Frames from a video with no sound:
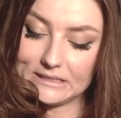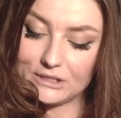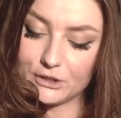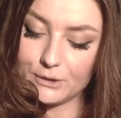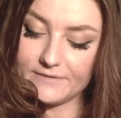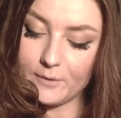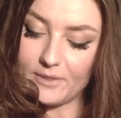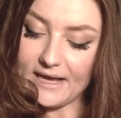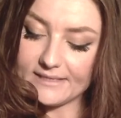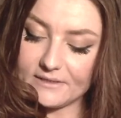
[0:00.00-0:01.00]
Schutz vor
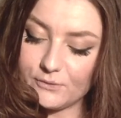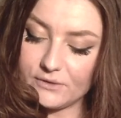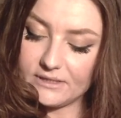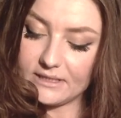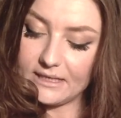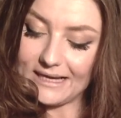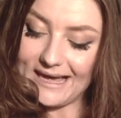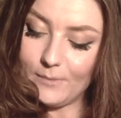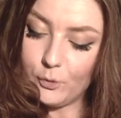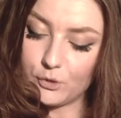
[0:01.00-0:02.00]
Blasen- und
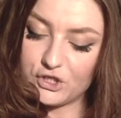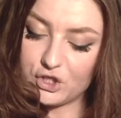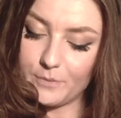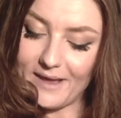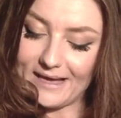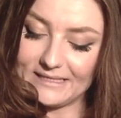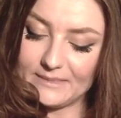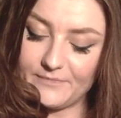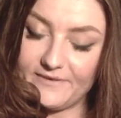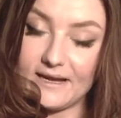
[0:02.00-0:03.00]

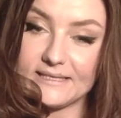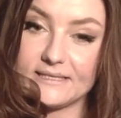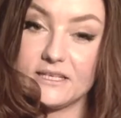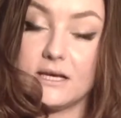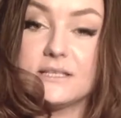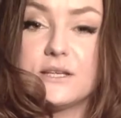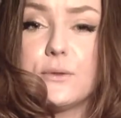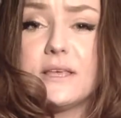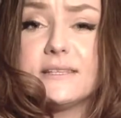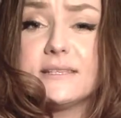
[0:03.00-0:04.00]
Reibungsschmerzpflaster. So
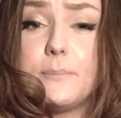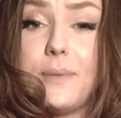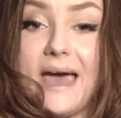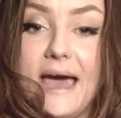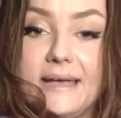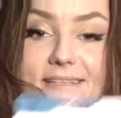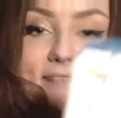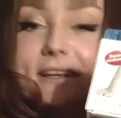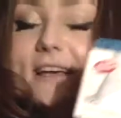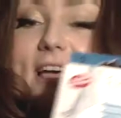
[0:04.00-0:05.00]
this is a pad,
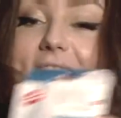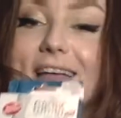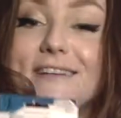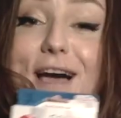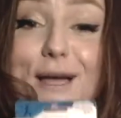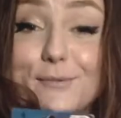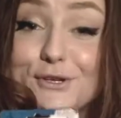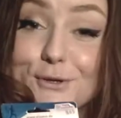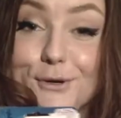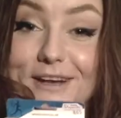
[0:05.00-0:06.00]
and I'm
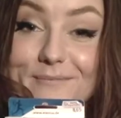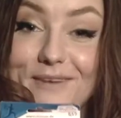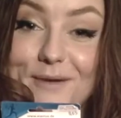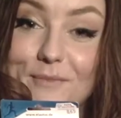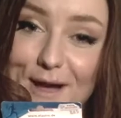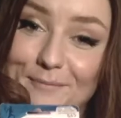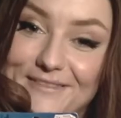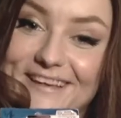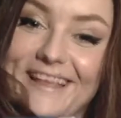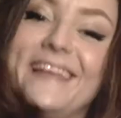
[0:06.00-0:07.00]
sure that my
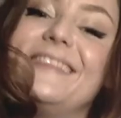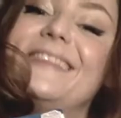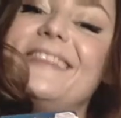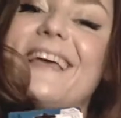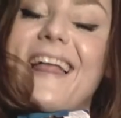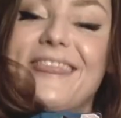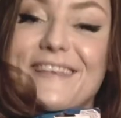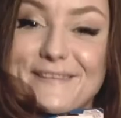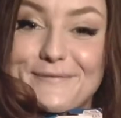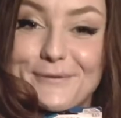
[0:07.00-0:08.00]
mom got
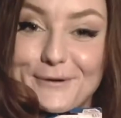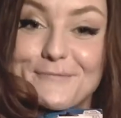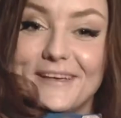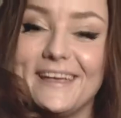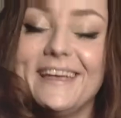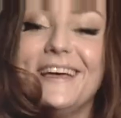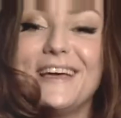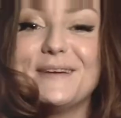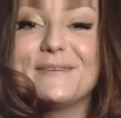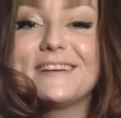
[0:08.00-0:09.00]
this for me
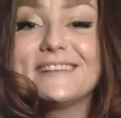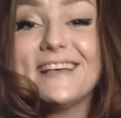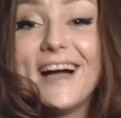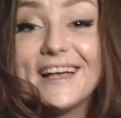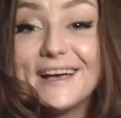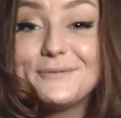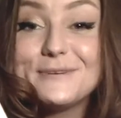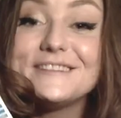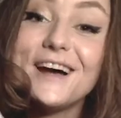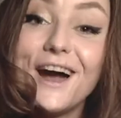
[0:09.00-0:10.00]
because I got
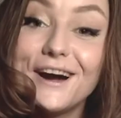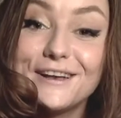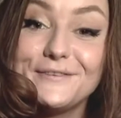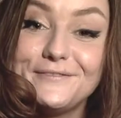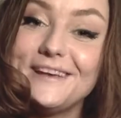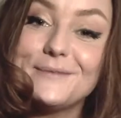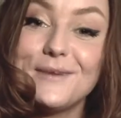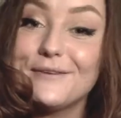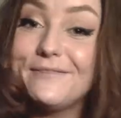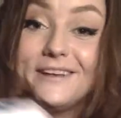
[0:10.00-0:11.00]
retarded feet.
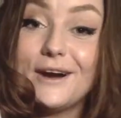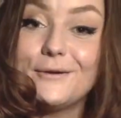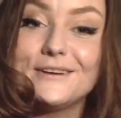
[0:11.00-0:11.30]
My feet are